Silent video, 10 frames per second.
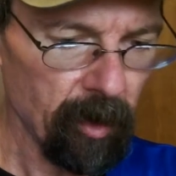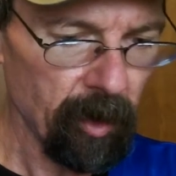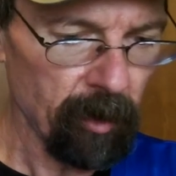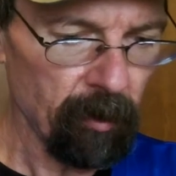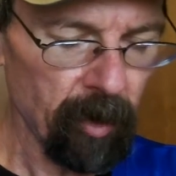
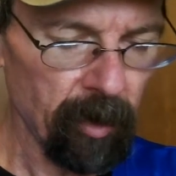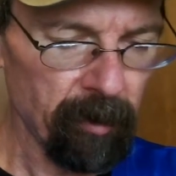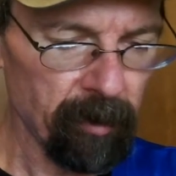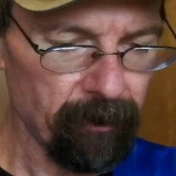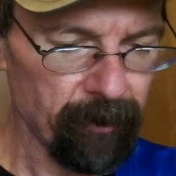Anyway, I've
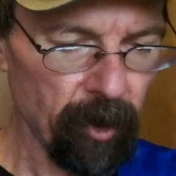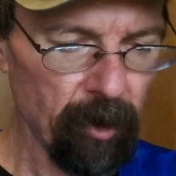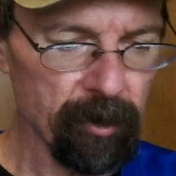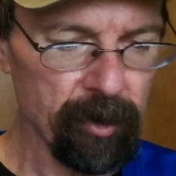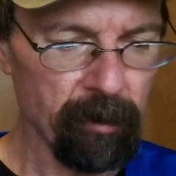been
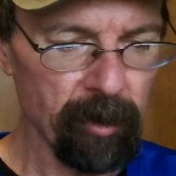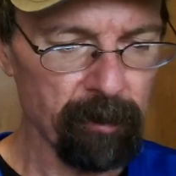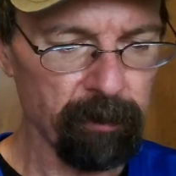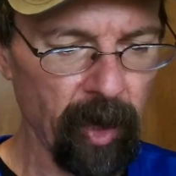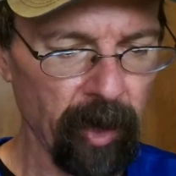throwing some of these
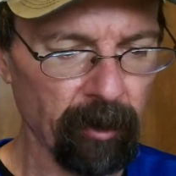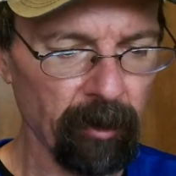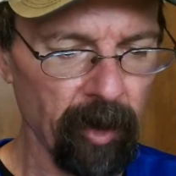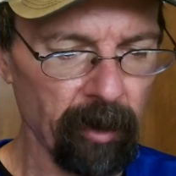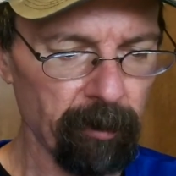black
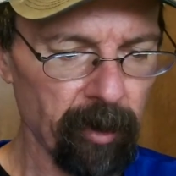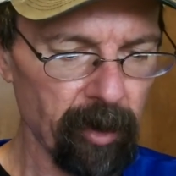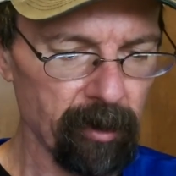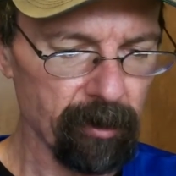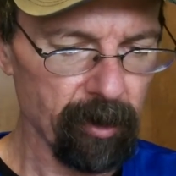
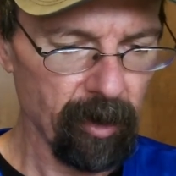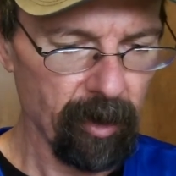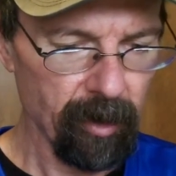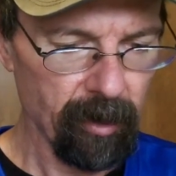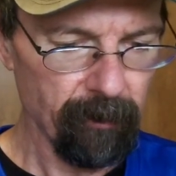crankbaits,
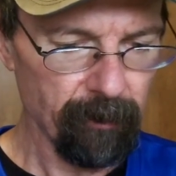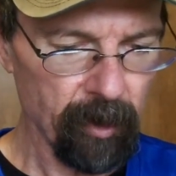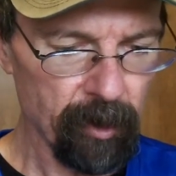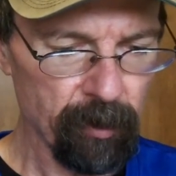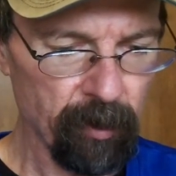
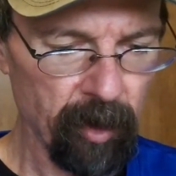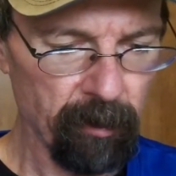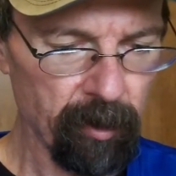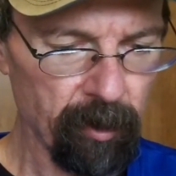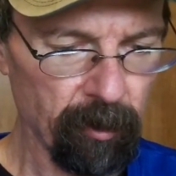and this one
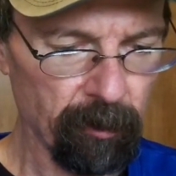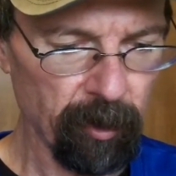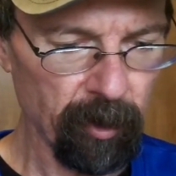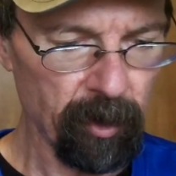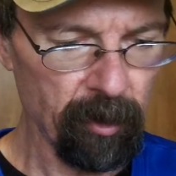I've been doing
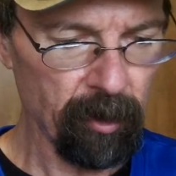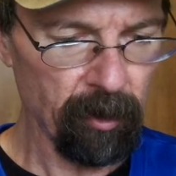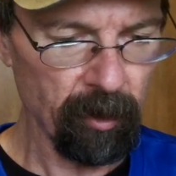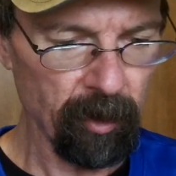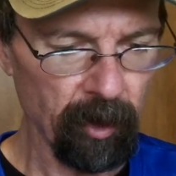pretty good
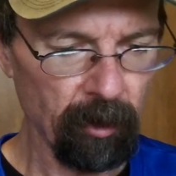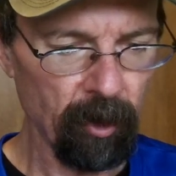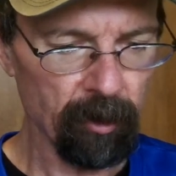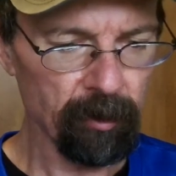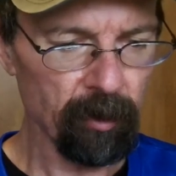on, and I
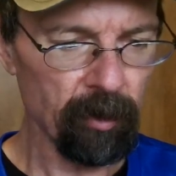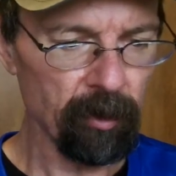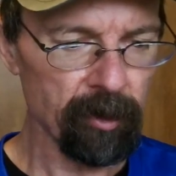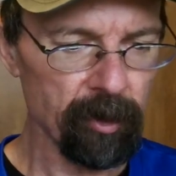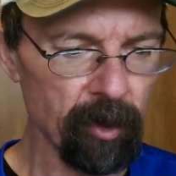lost one
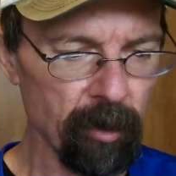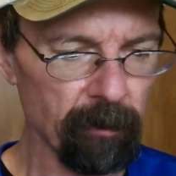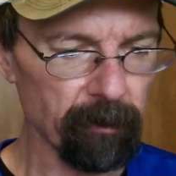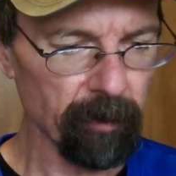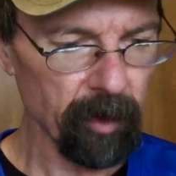on a stump
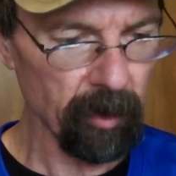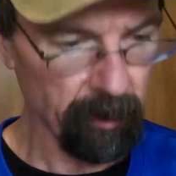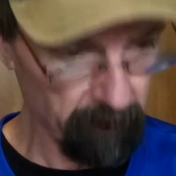that I